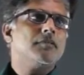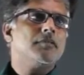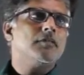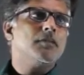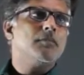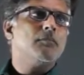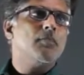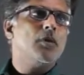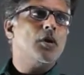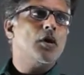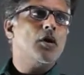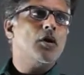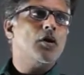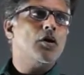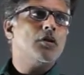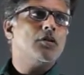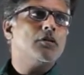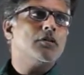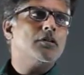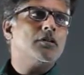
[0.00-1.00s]
The
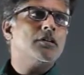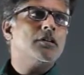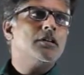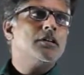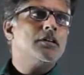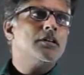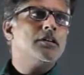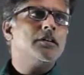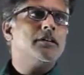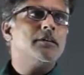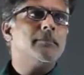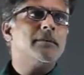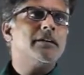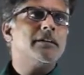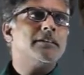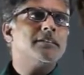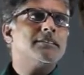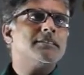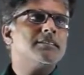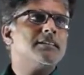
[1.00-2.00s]
block
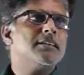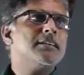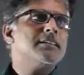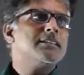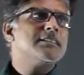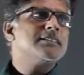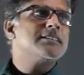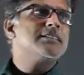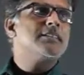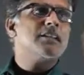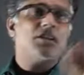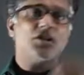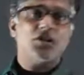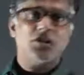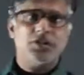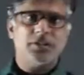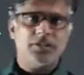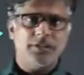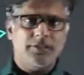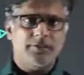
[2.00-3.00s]
remains
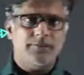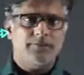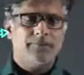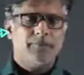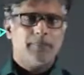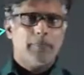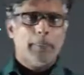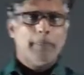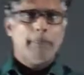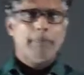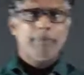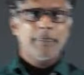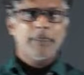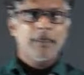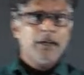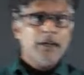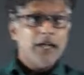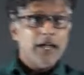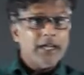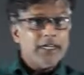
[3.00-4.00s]
stationary.
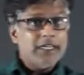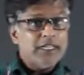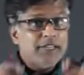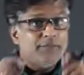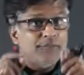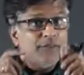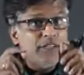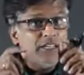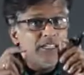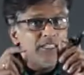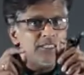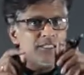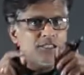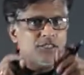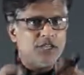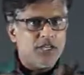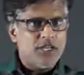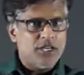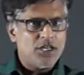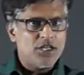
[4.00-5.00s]
And if it is
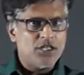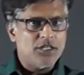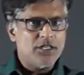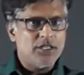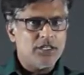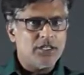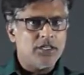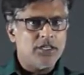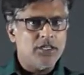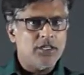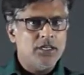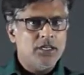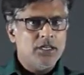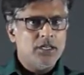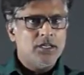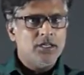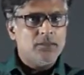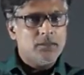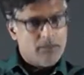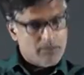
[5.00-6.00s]

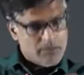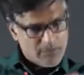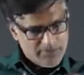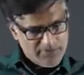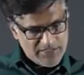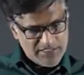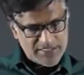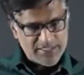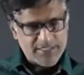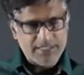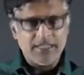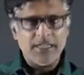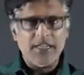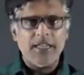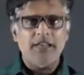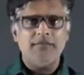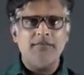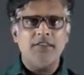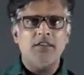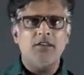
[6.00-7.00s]
stationary, remember we still
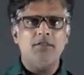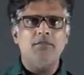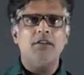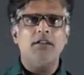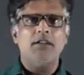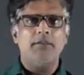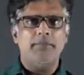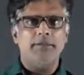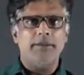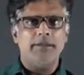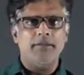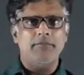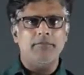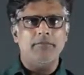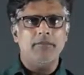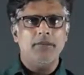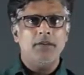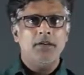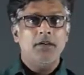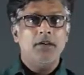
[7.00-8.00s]
have
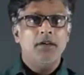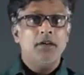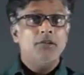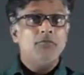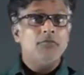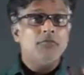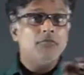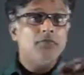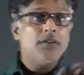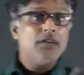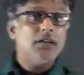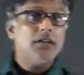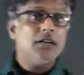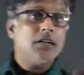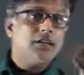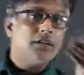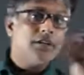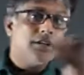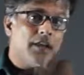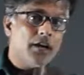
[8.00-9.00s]
equilibrium. We
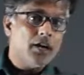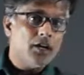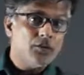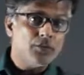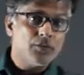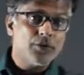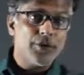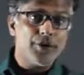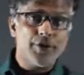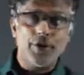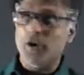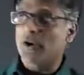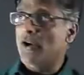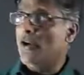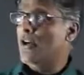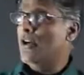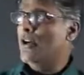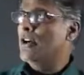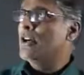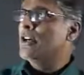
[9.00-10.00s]
can now
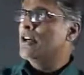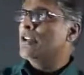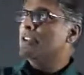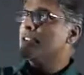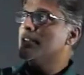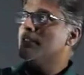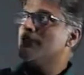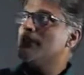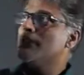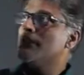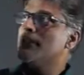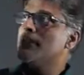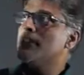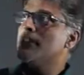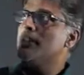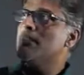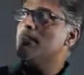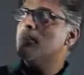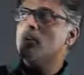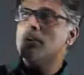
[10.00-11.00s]
draw the
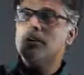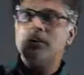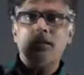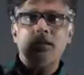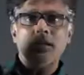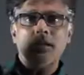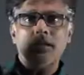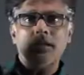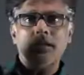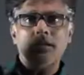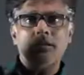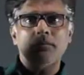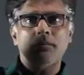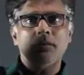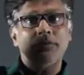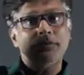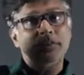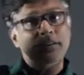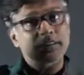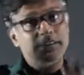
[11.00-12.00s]
free body diagram
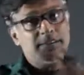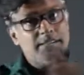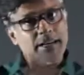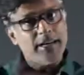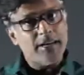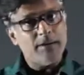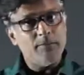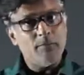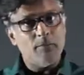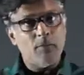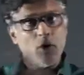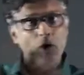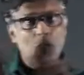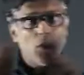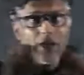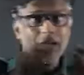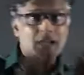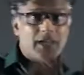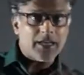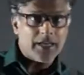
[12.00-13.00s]
of the same
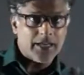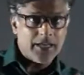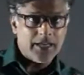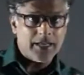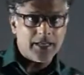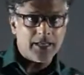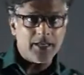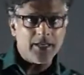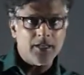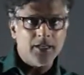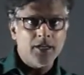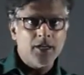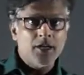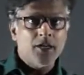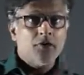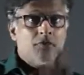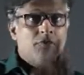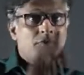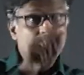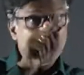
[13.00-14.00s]
block
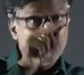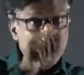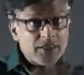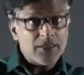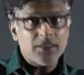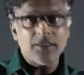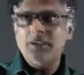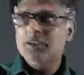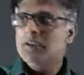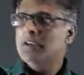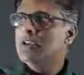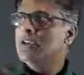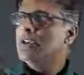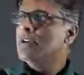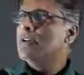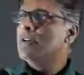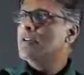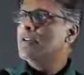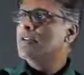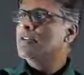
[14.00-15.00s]
again
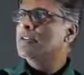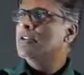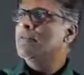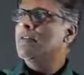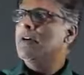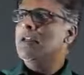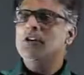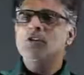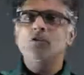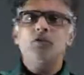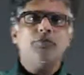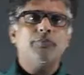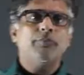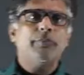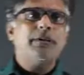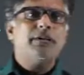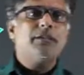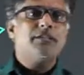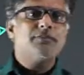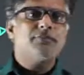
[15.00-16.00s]
with the value of
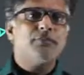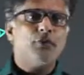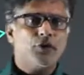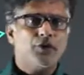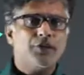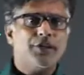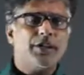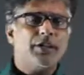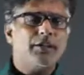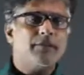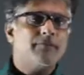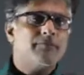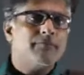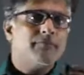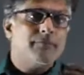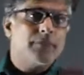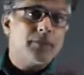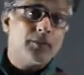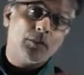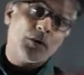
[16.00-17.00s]
P as 40.
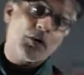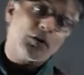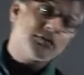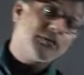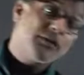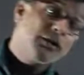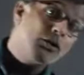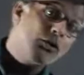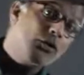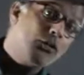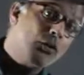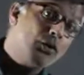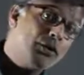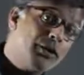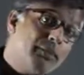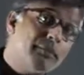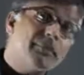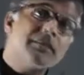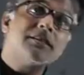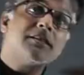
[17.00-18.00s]
Because we know what
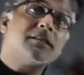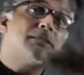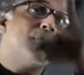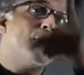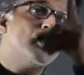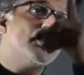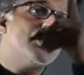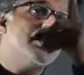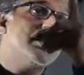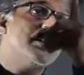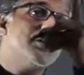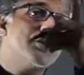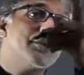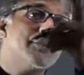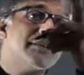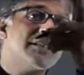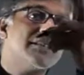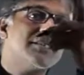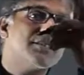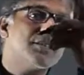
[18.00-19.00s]
happens at 40, it
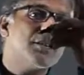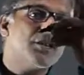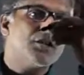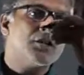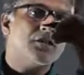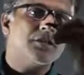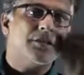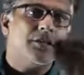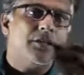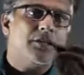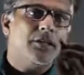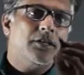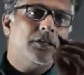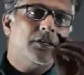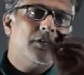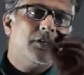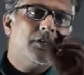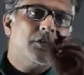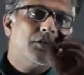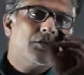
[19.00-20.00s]
remains
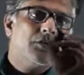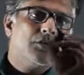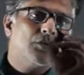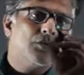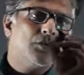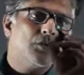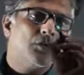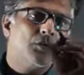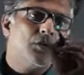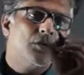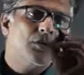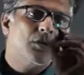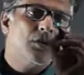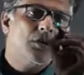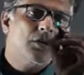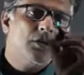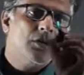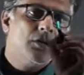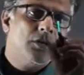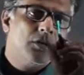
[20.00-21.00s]
stationary.
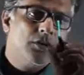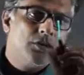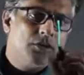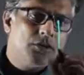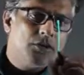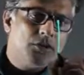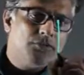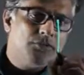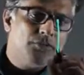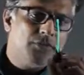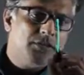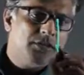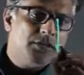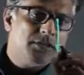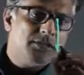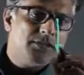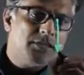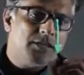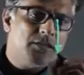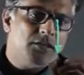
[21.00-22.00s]
So, the
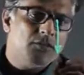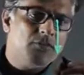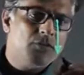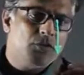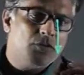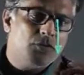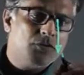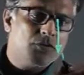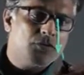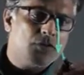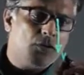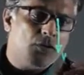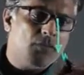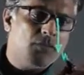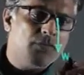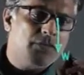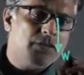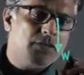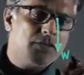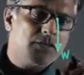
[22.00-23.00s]
first and the most
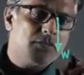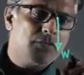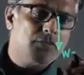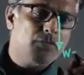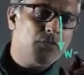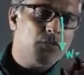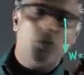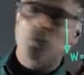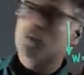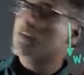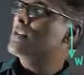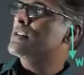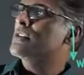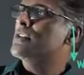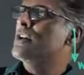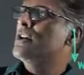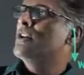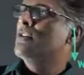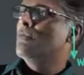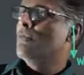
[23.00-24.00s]
obvious
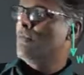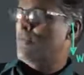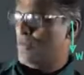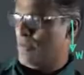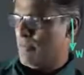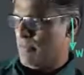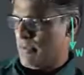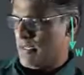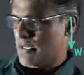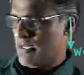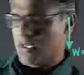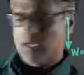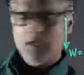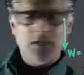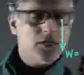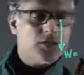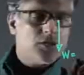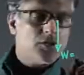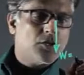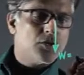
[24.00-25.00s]
force would
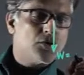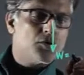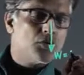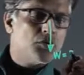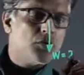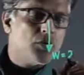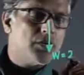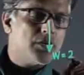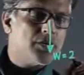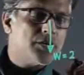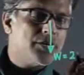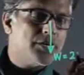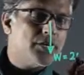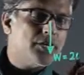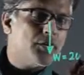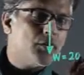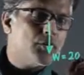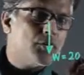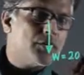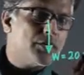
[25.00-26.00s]
be the 200
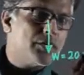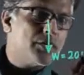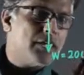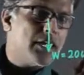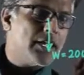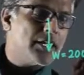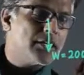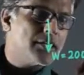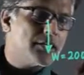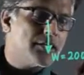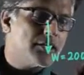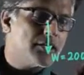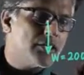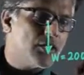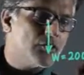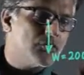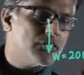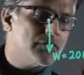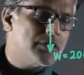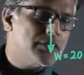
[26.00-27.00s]
Newton acting
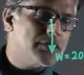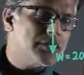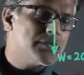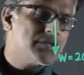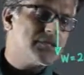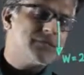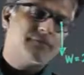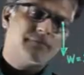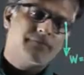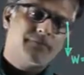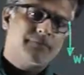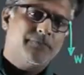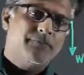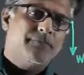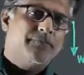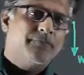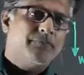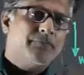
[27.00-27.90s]
downwards.